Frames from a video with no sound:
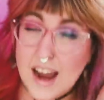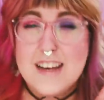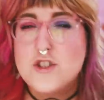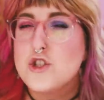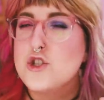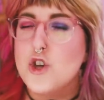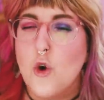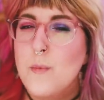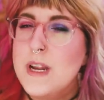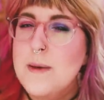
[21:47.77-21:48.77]
I had
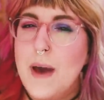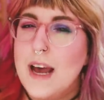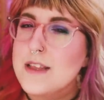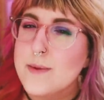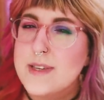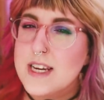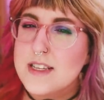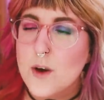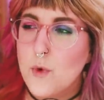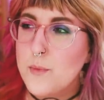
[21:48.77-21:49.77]
so many MAC
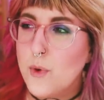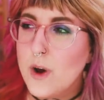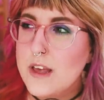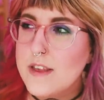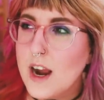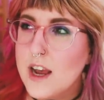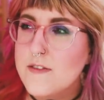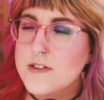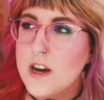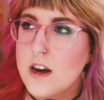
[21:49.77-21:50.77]
lipsticks at one point that I
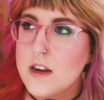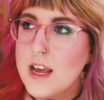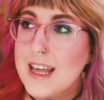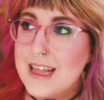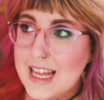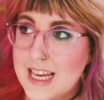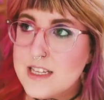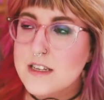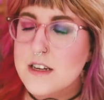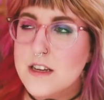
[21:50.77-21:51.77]
have done at
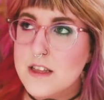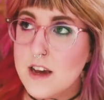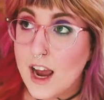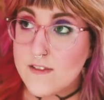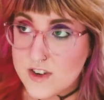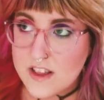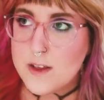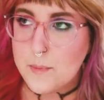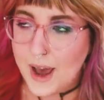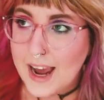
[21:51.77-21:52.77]
least I've done
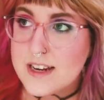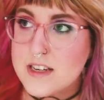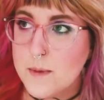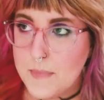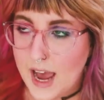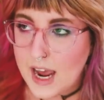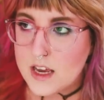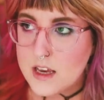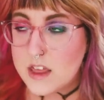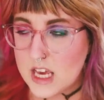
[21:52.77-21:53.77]
the back to
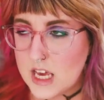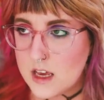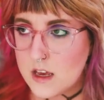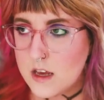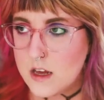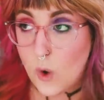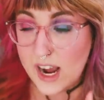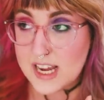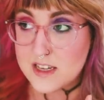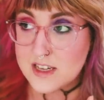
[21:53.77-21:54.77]
MAC thing
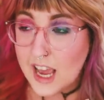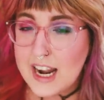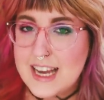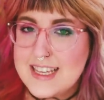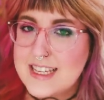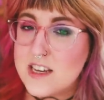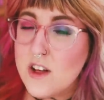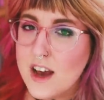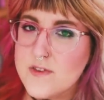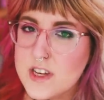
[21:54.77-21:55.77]
twice, and I
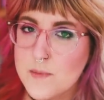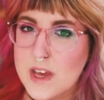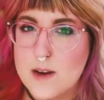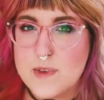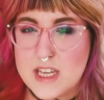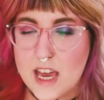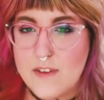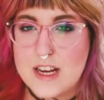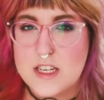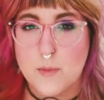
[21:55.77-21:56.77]
still have some that I'm
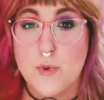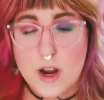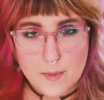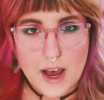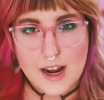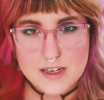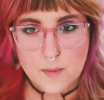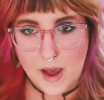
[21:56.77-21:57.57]
saving to bring back to